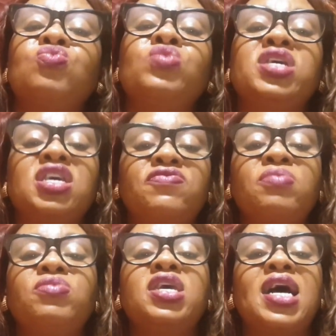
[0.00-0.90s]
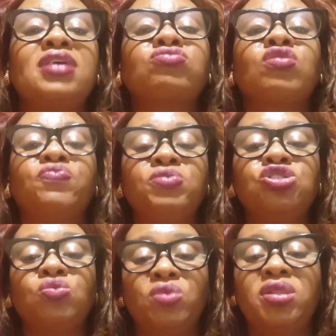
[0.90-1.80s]
we gave him, he had
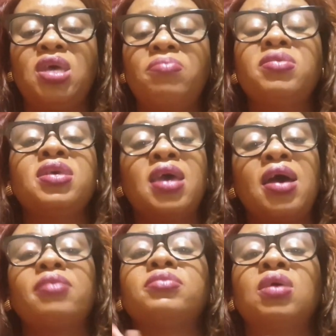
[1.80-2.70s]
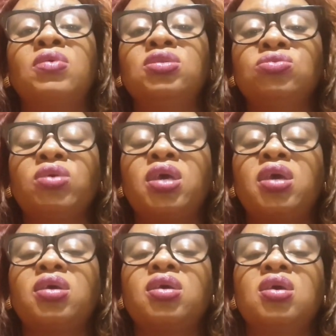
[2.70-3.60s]
competition with them. Yeah, that one is
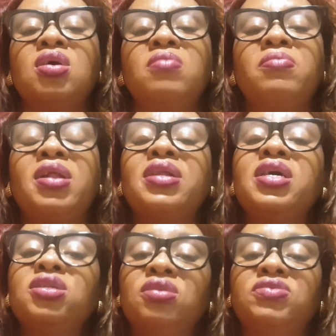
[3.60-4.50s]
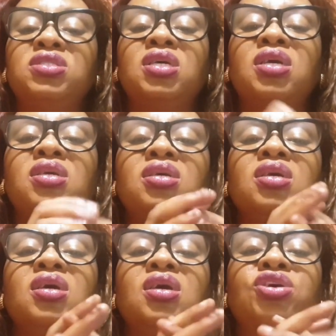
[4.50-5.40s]
okay. But at the end of the day,
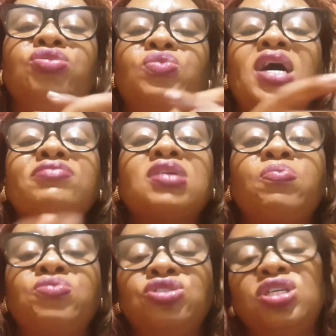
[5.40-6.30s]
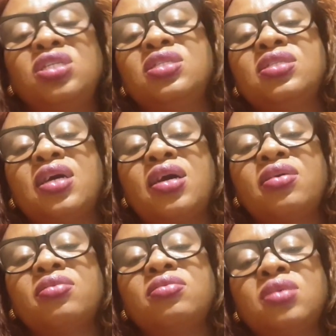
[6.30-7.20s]
you know, we have to appreciate this guy.
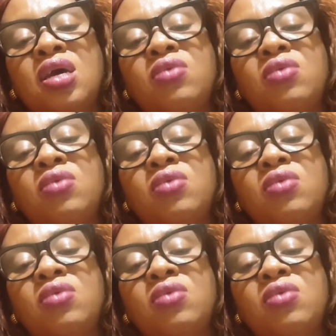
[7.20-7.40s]
Yeah,